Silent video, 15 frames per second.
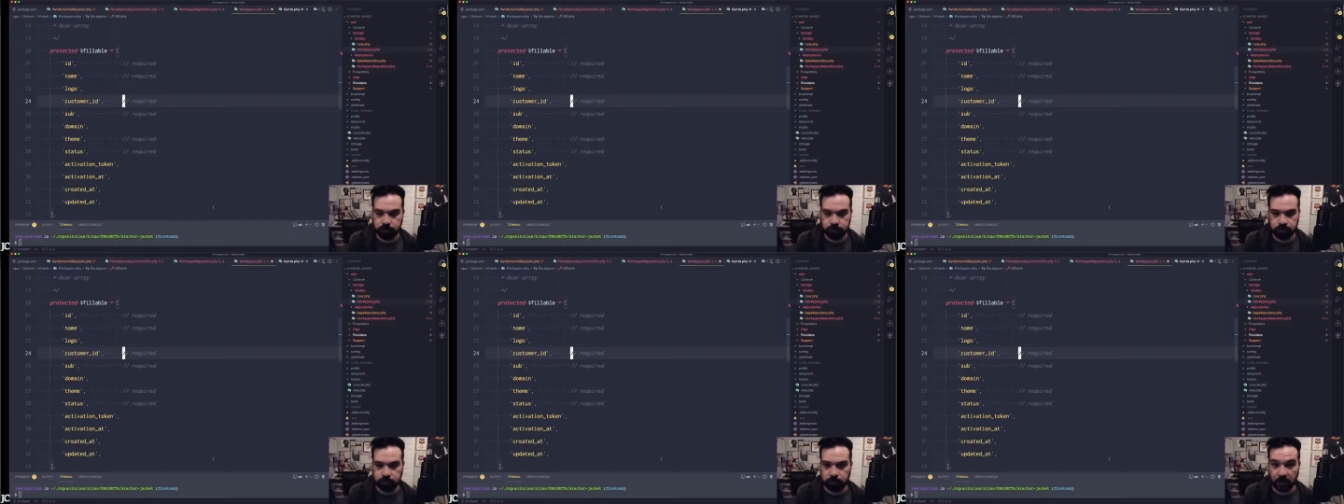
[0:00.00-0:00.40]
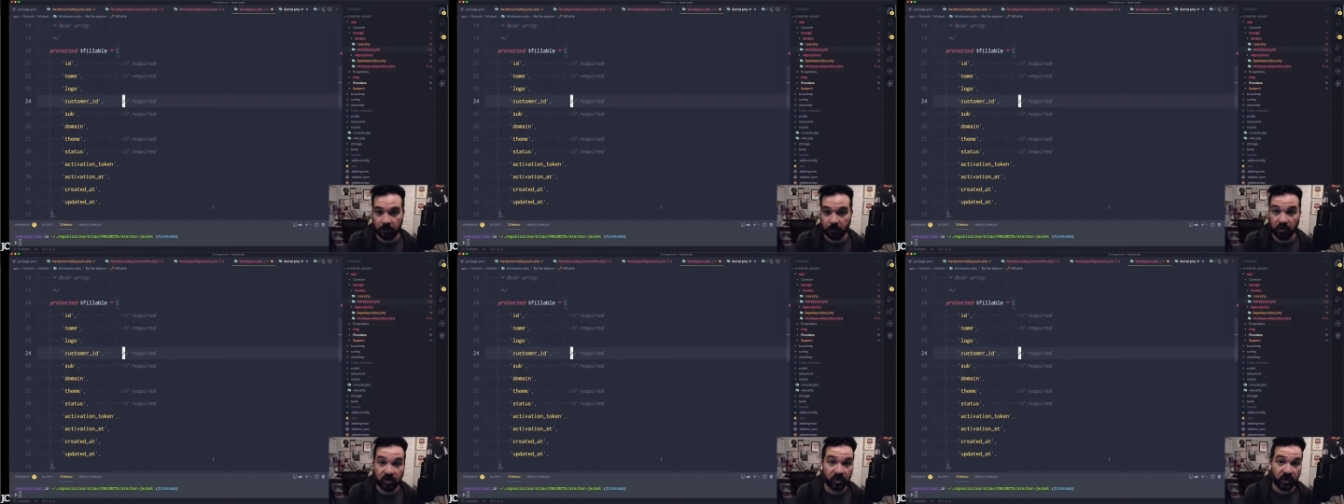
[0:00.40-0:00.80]

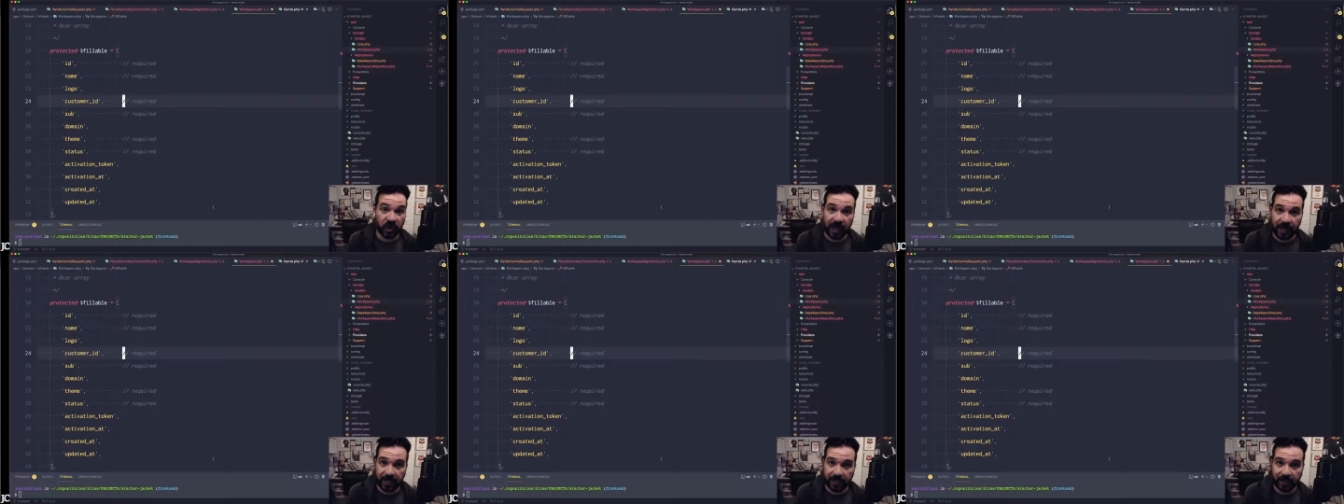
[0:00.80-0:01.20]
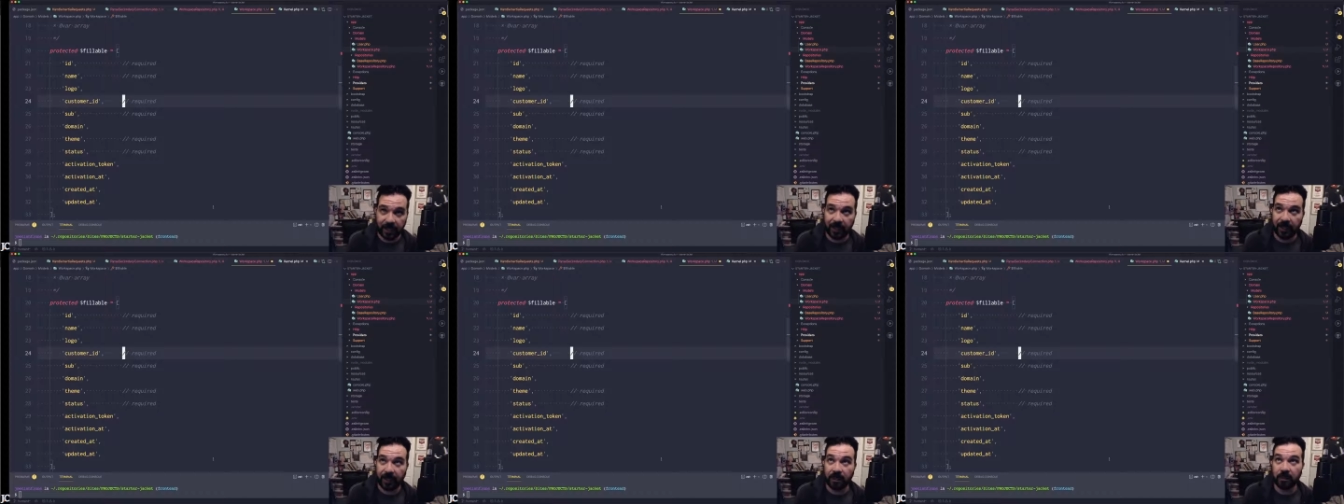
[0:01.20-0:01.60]
you try it
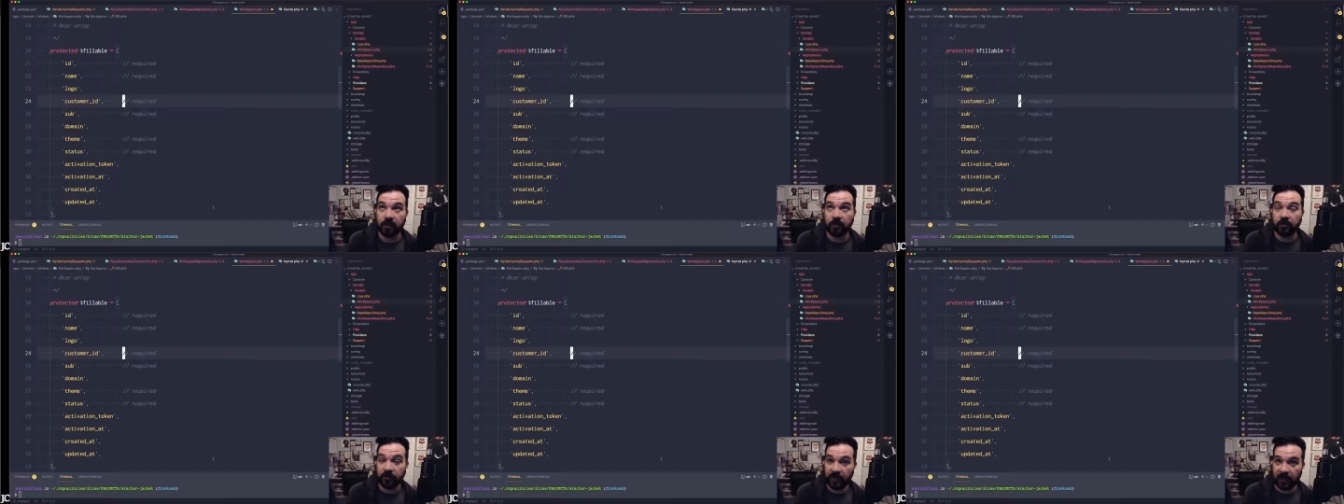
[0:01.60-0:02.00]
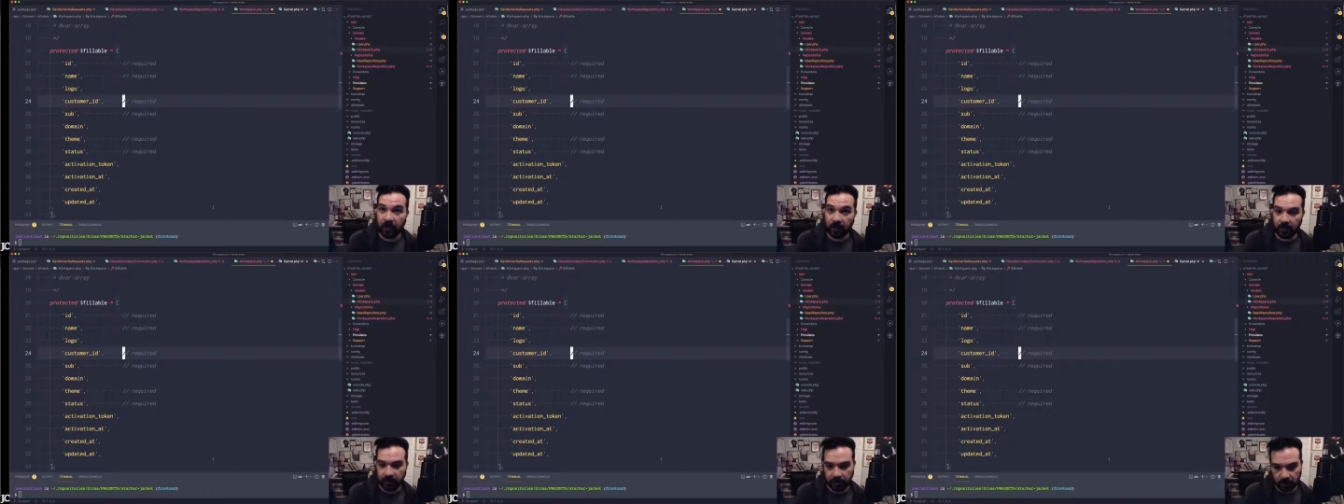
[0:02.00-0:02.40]
and you
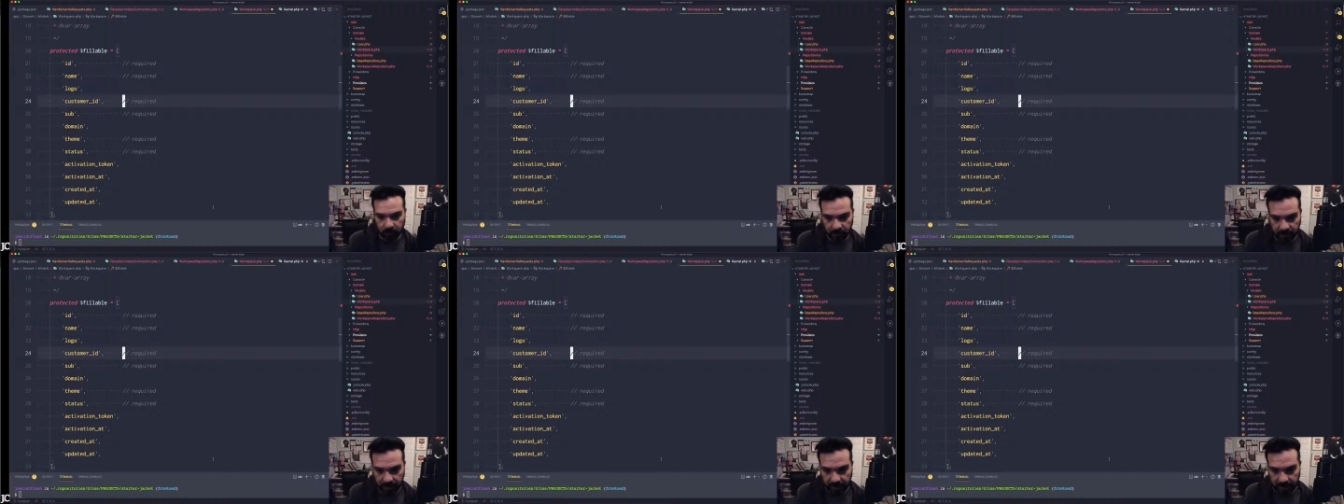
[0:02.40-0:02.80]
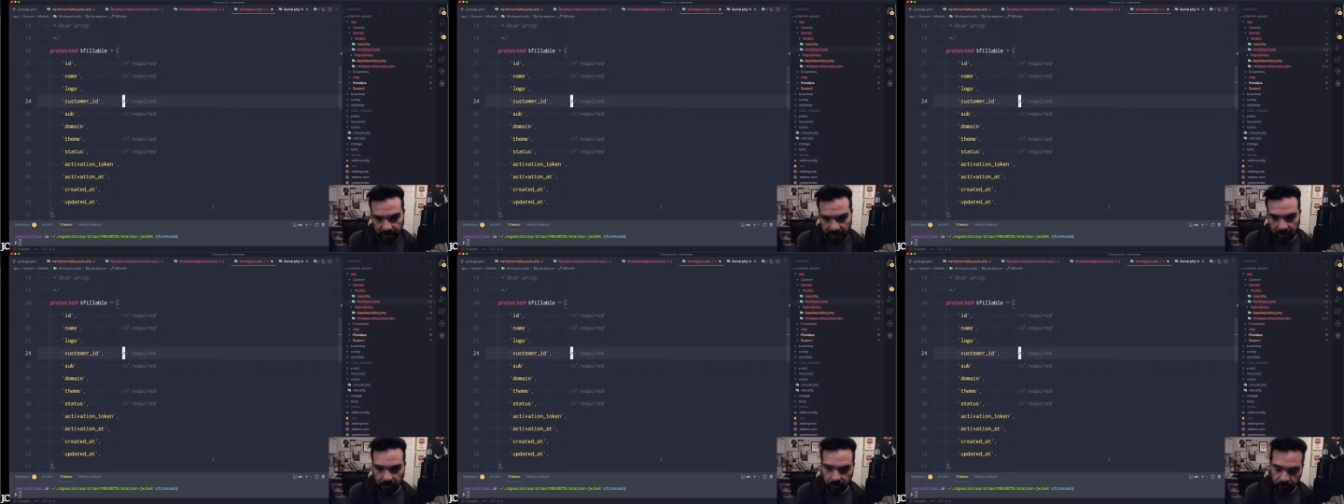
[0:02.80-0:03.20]
fail and then you try it again
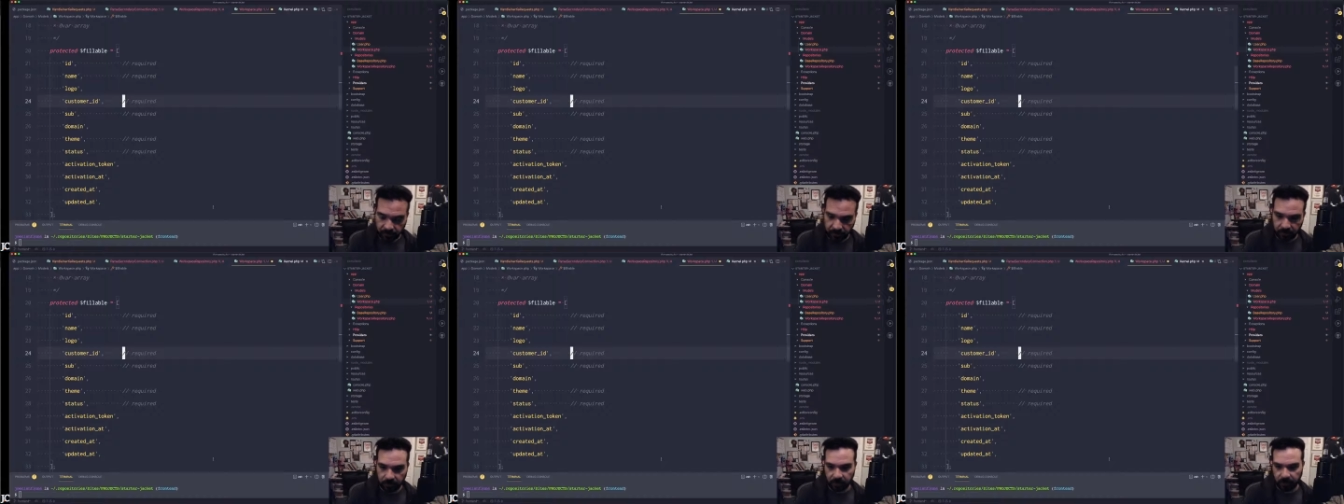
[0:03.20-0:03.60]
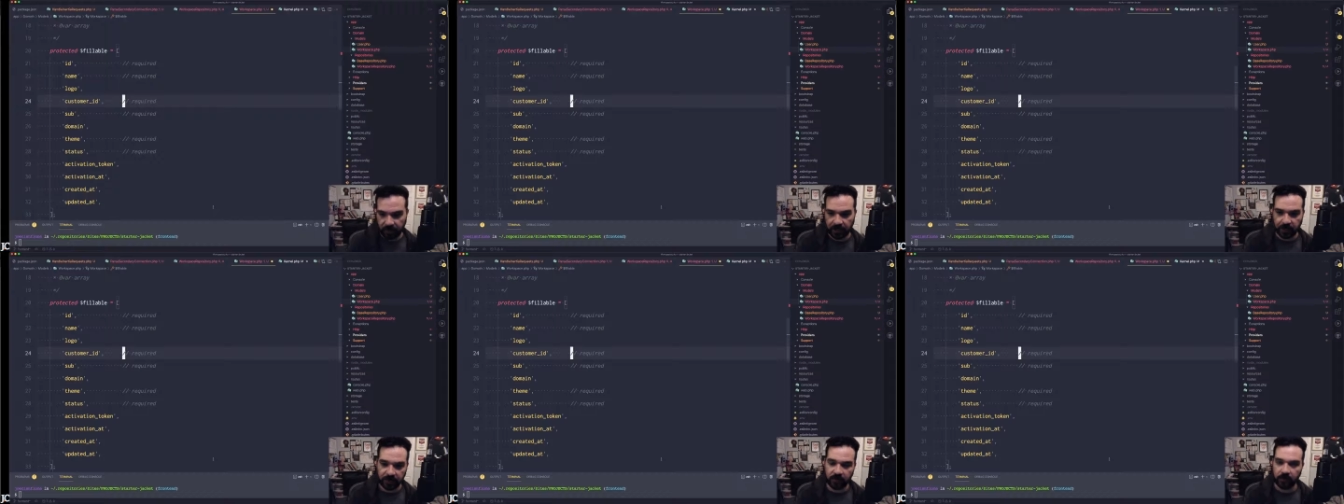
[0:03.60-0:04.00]
and you fail and you try it
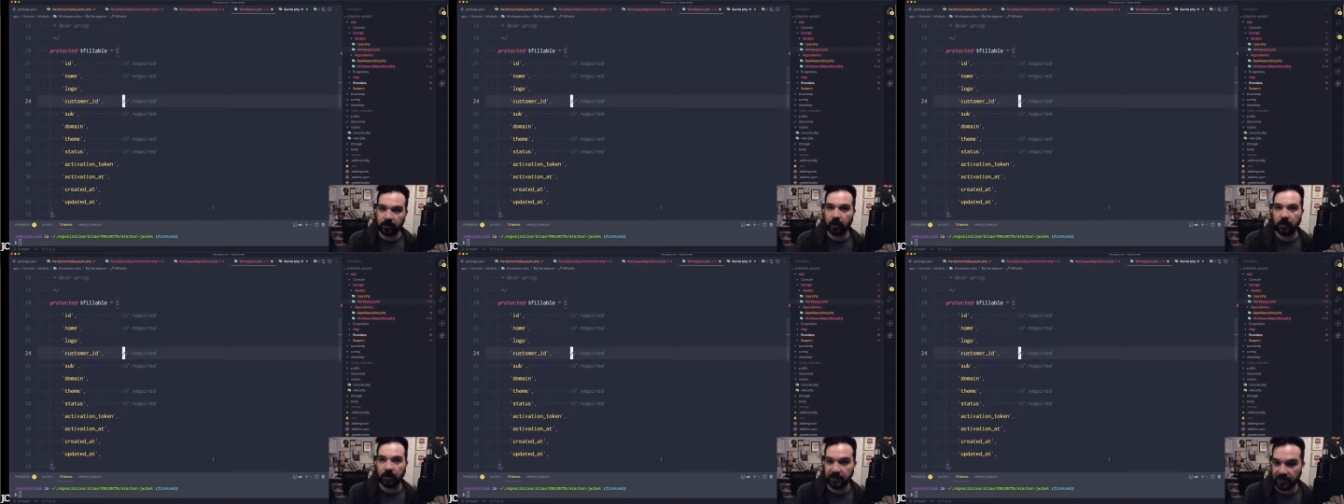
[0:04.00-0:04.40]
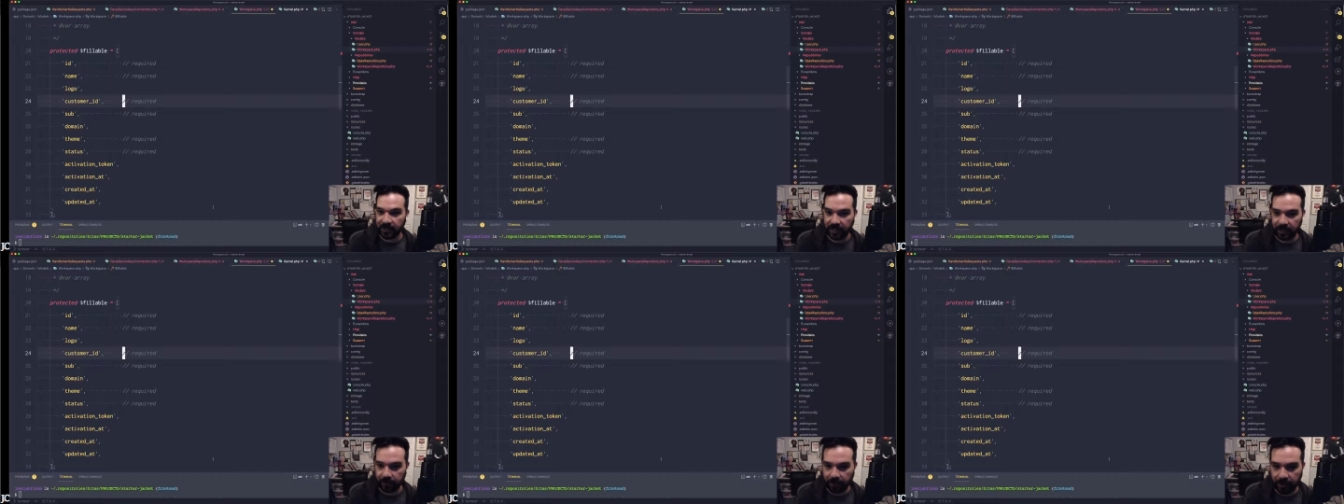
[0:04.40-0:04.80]
until you all of a sudden
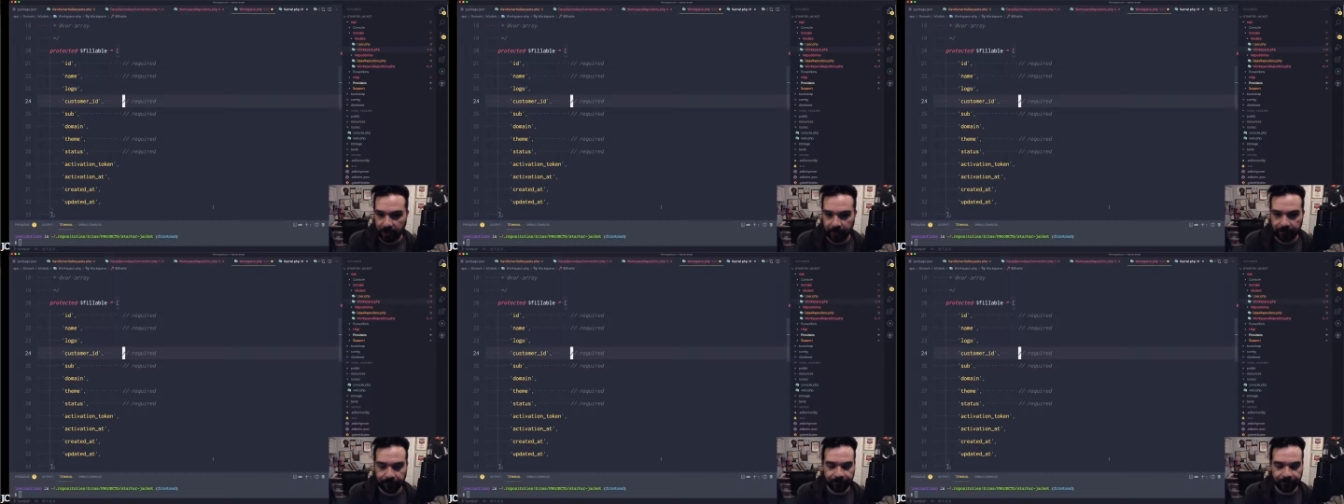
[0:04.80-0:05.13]
get it right.